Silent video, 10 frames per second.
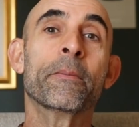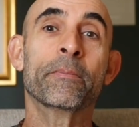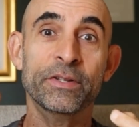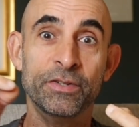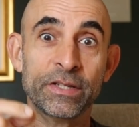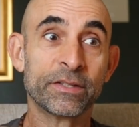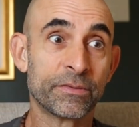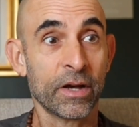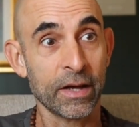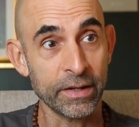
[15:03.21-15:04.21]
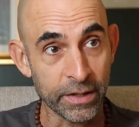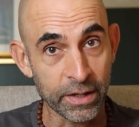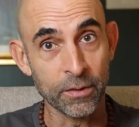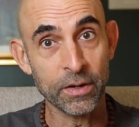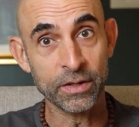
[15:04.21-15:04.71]
But Jesus thought,
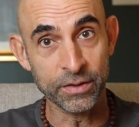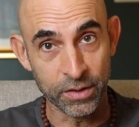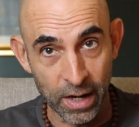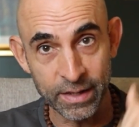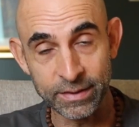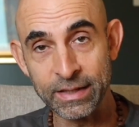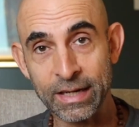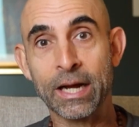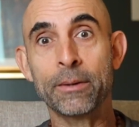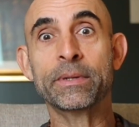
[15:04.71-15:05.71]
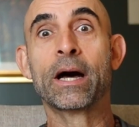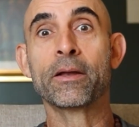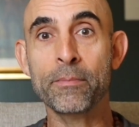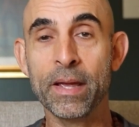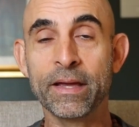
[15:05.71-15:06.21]
no. God is going to come down
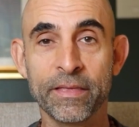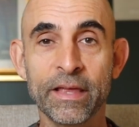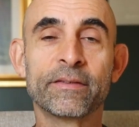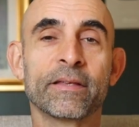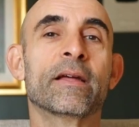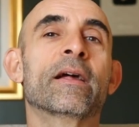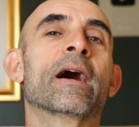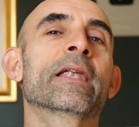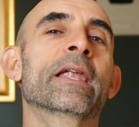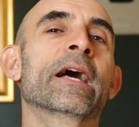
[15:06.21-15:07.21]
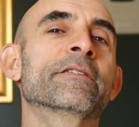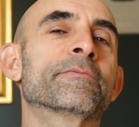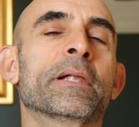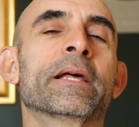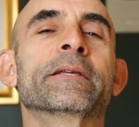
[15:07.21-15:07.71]
and make this a nice
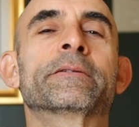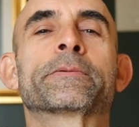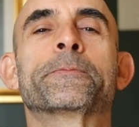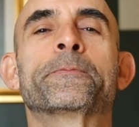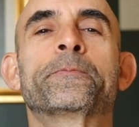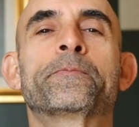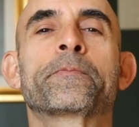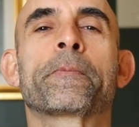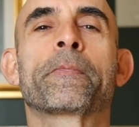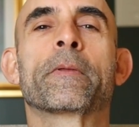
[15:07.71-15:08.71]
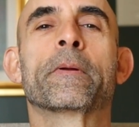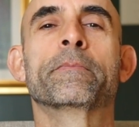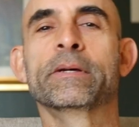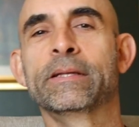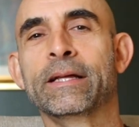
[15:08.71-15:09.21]
place.
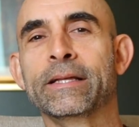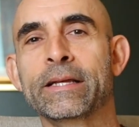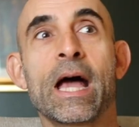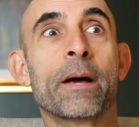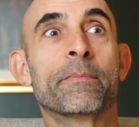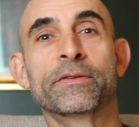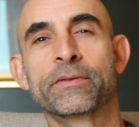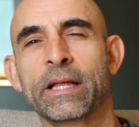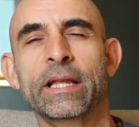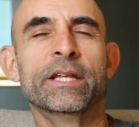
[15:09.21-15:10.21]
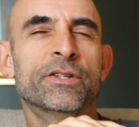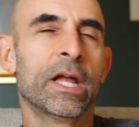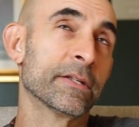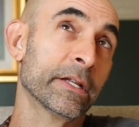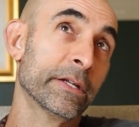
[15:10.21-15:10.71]
But that didn't happen. So then they
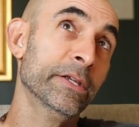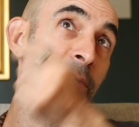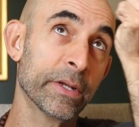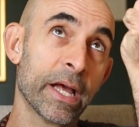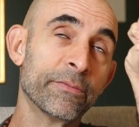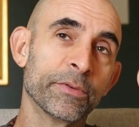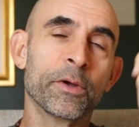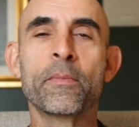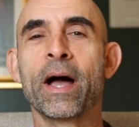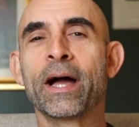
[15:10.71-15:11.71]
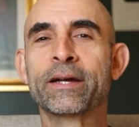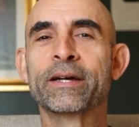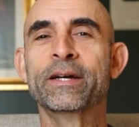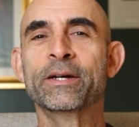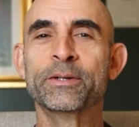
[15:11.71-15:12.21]
changed it. You're going to have to go back
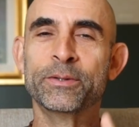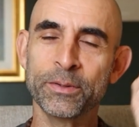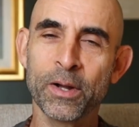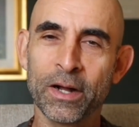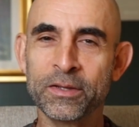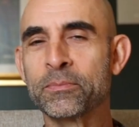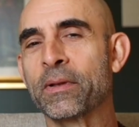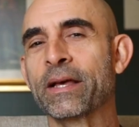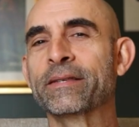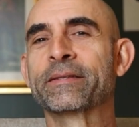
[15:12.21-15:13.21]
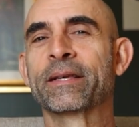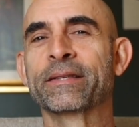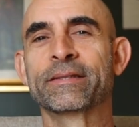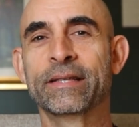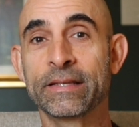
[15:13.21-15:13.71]
to God's place
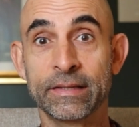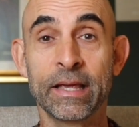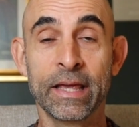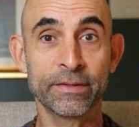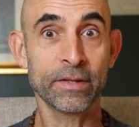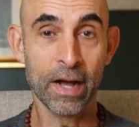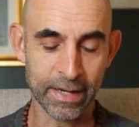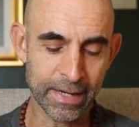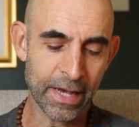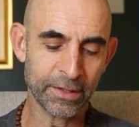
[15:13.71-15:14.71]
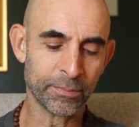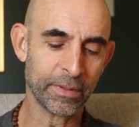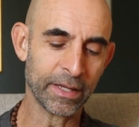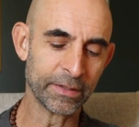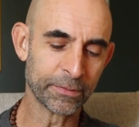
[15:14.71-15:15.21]
because this is not a nice
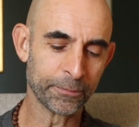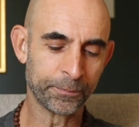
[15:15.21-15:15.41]
place.